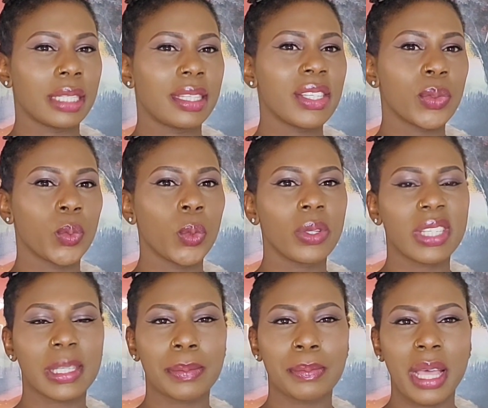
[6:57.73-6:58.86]
This one
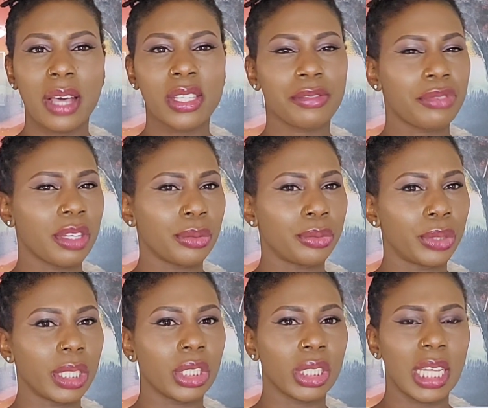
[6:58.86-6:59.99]
smells very
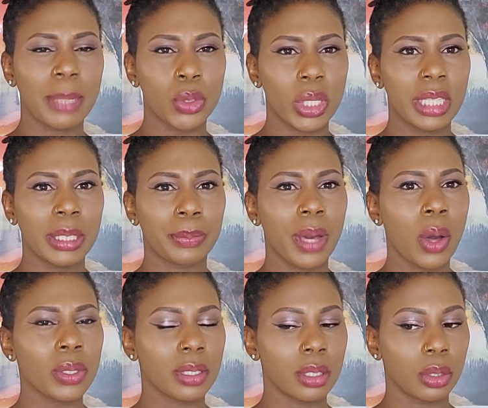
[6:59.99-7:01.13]
rich, and I'm talking about the